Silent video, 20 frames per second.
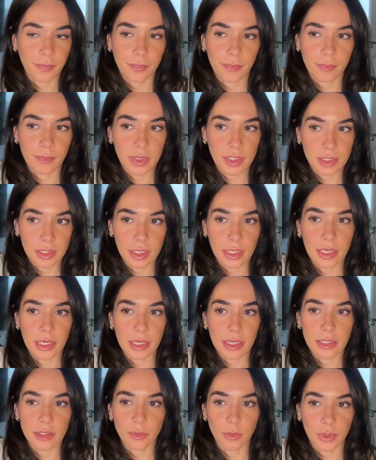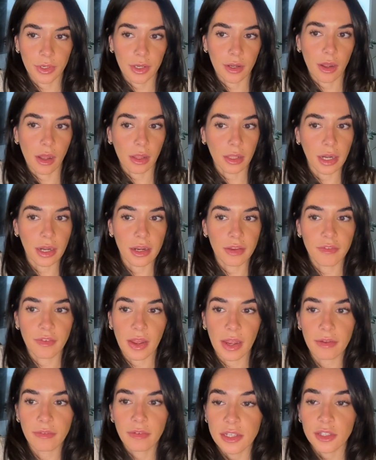miscellaneous, we're gonna call it
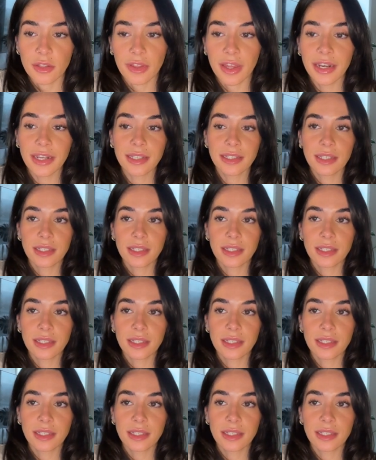$85. So that is a